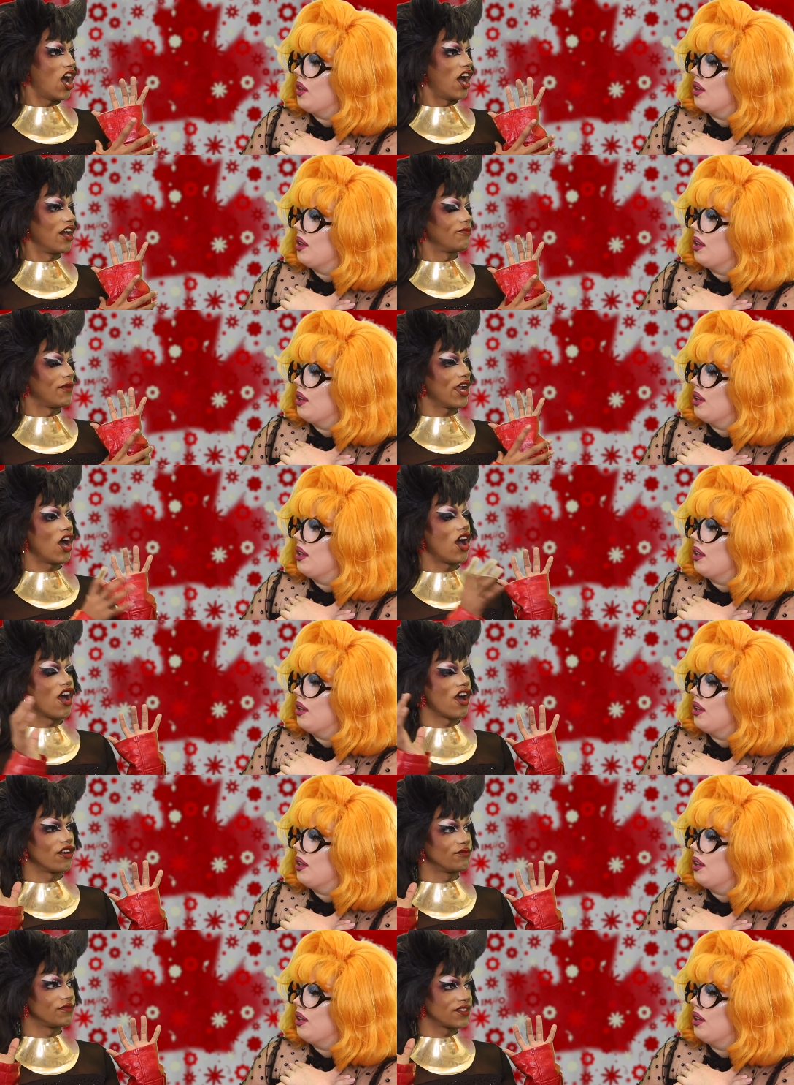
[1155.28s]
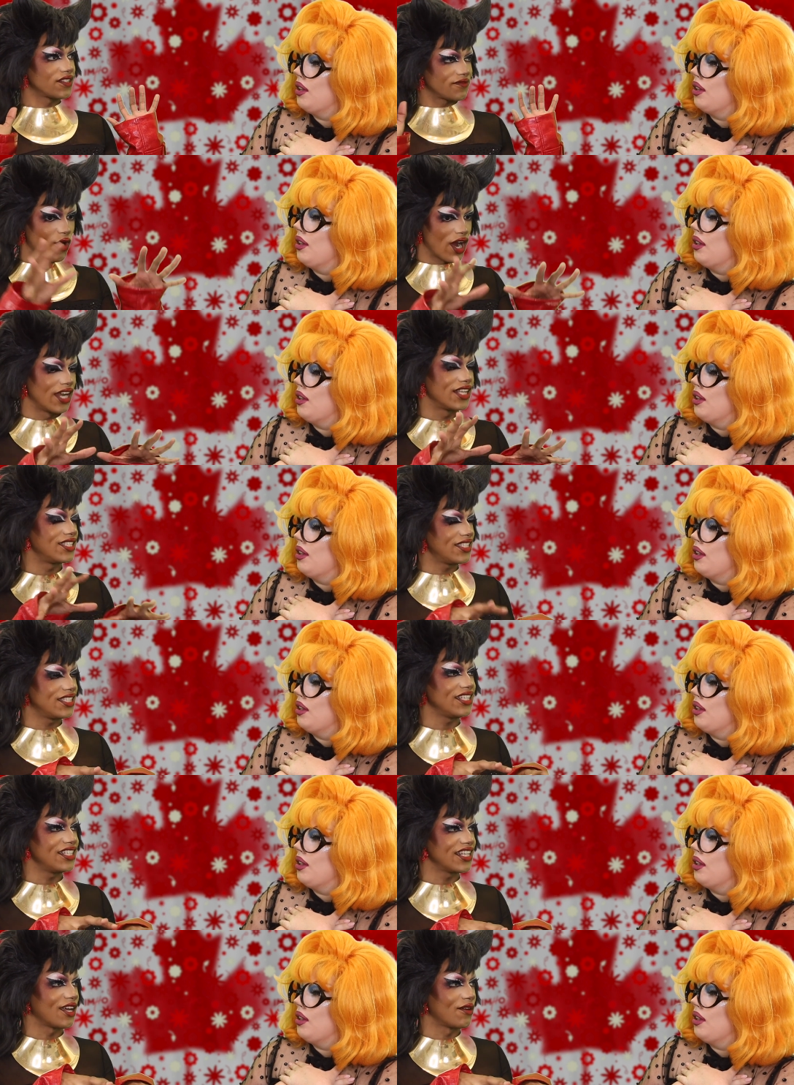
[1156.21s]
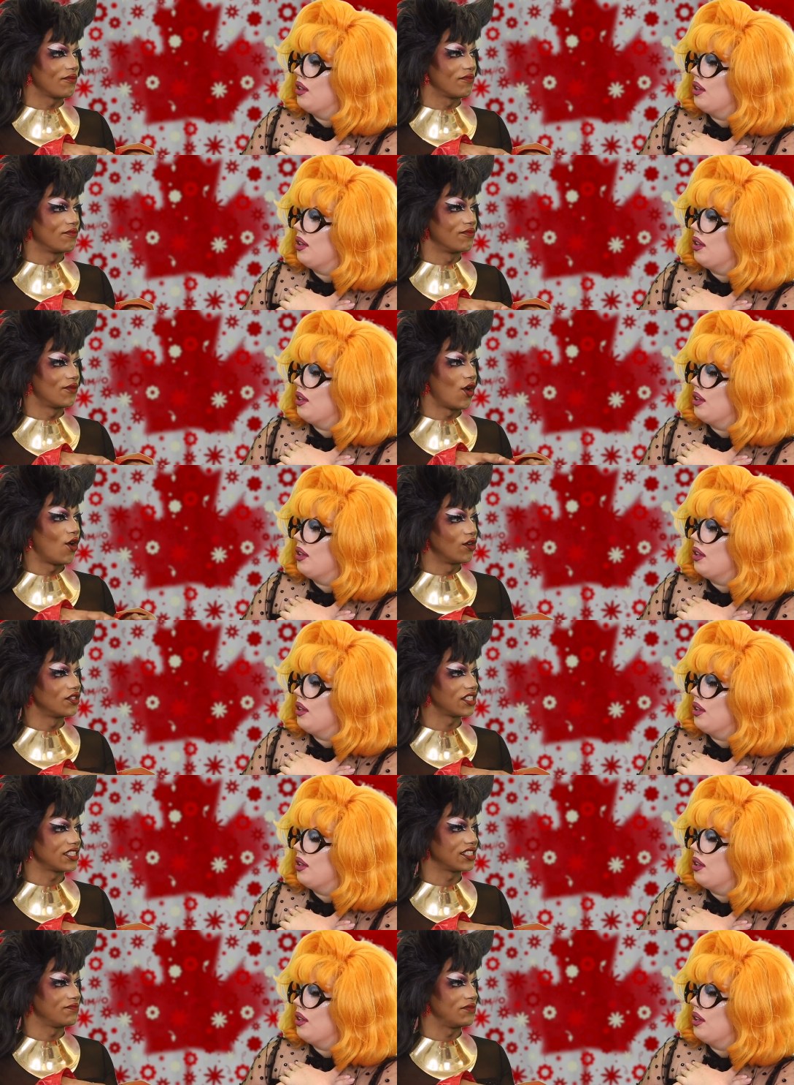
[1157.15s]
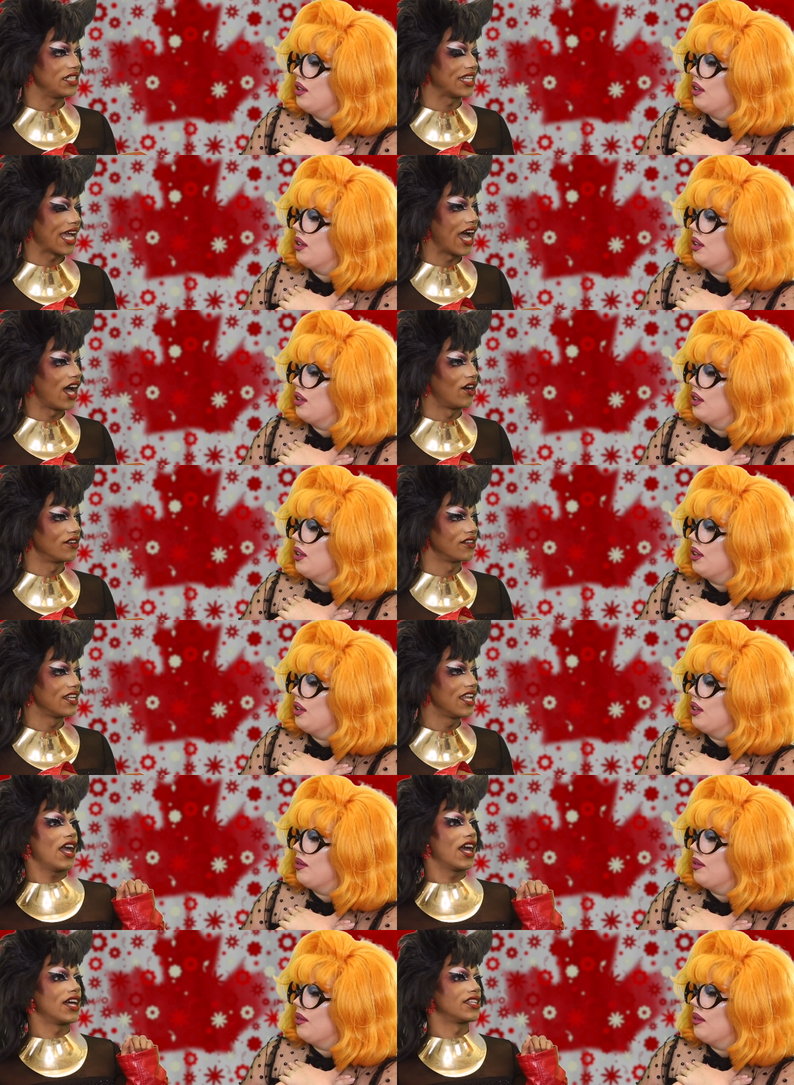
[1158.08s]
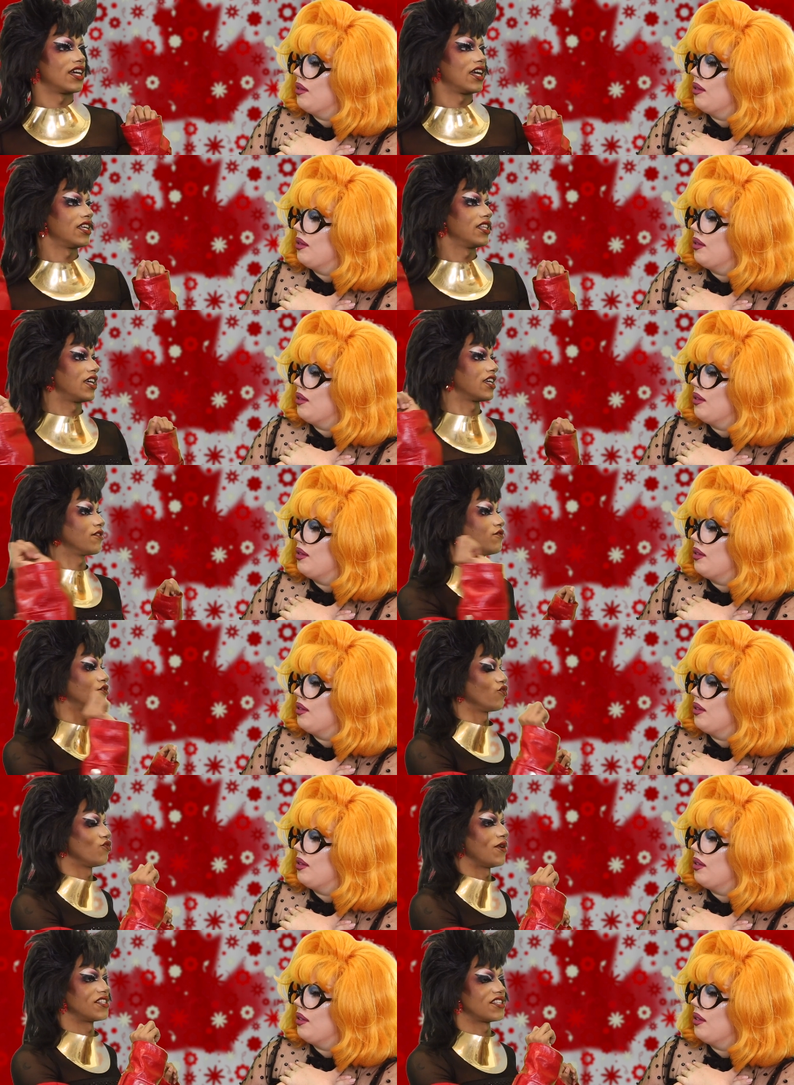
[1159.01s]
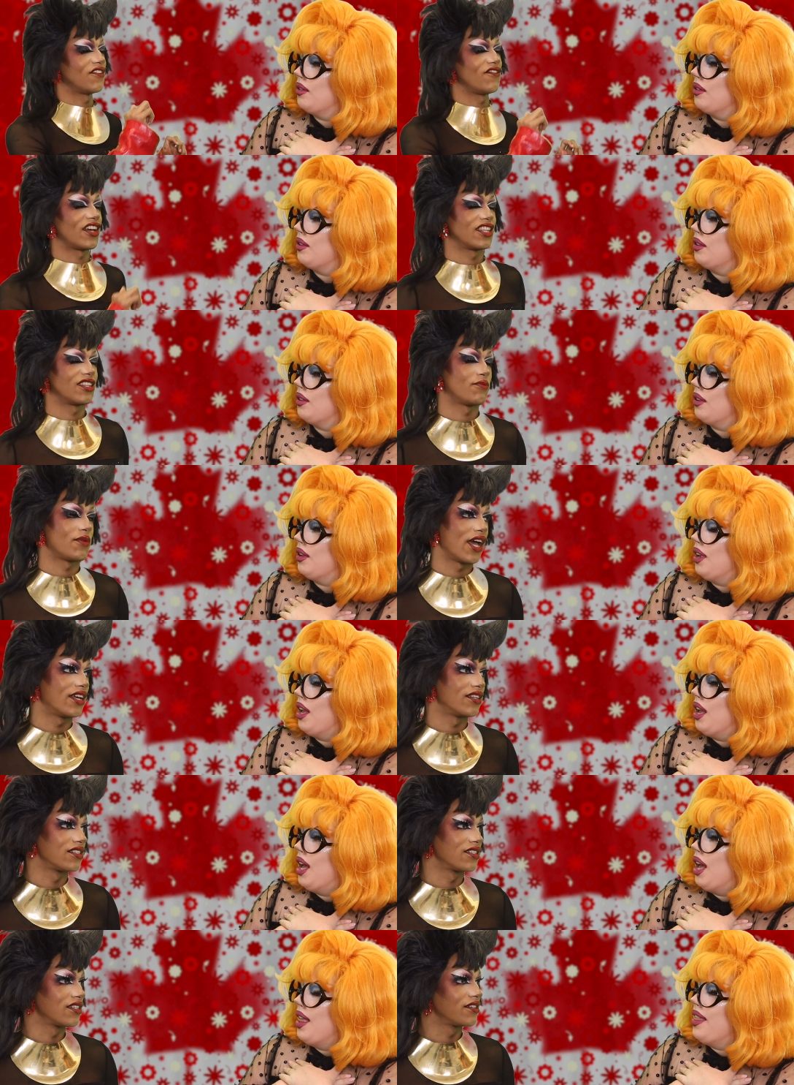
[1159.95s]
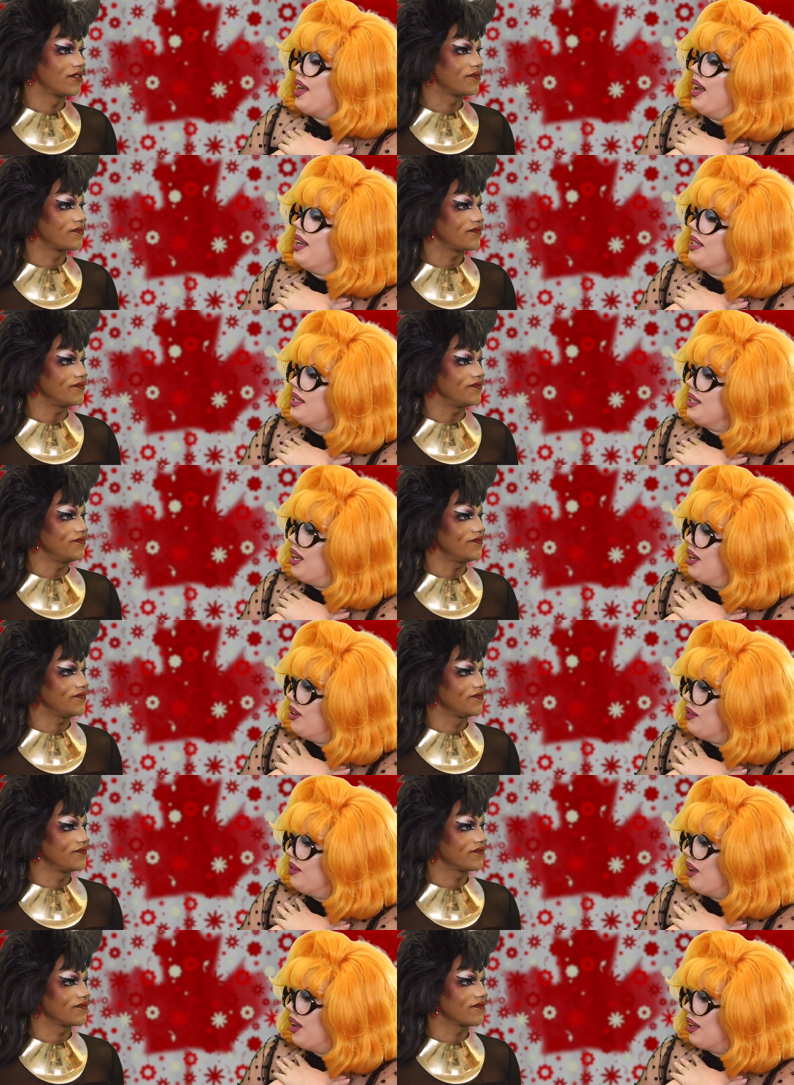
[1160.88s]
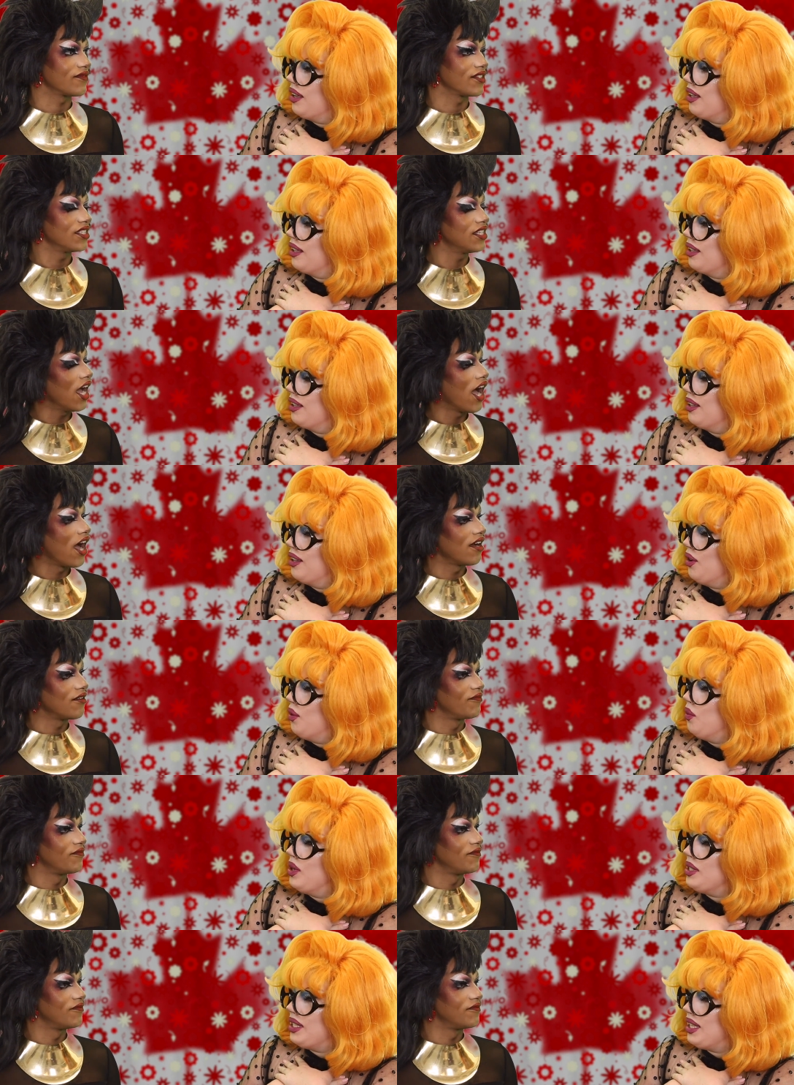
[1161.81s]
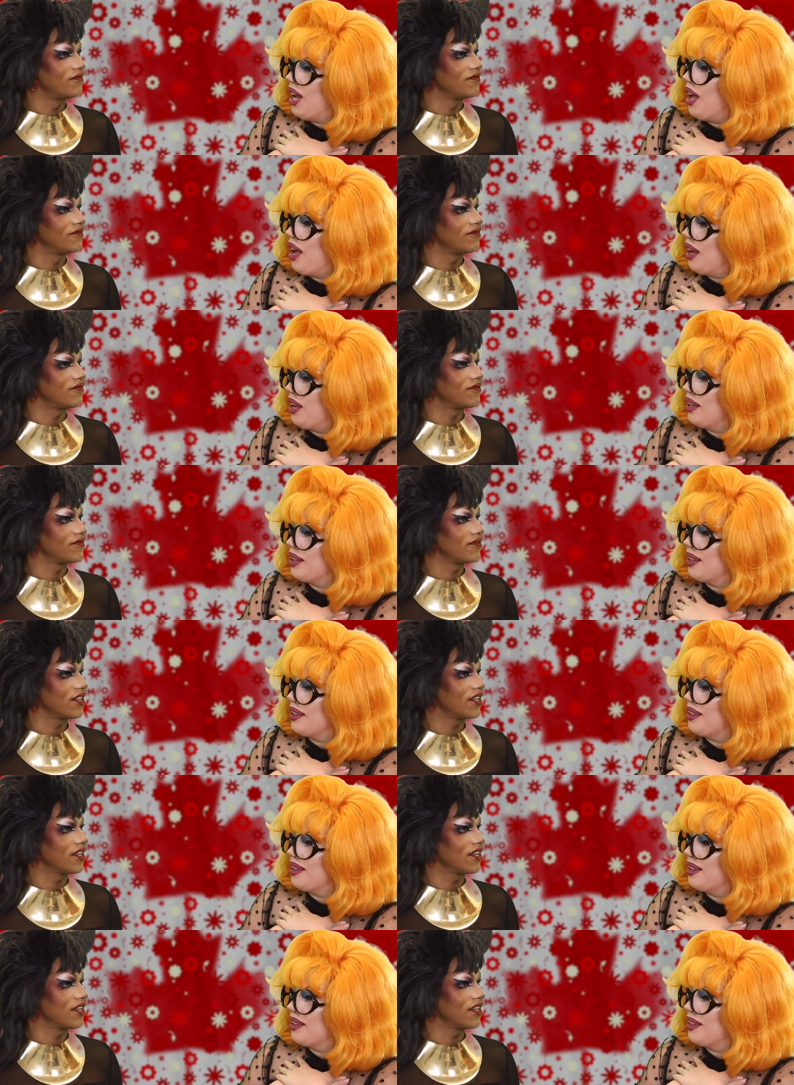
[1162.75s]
Speaker 1: on my arms where I'd seen him holding me down and I like threw myself out of the bed.
Speaker 2: That is terrifying. Yeah. Was he hot?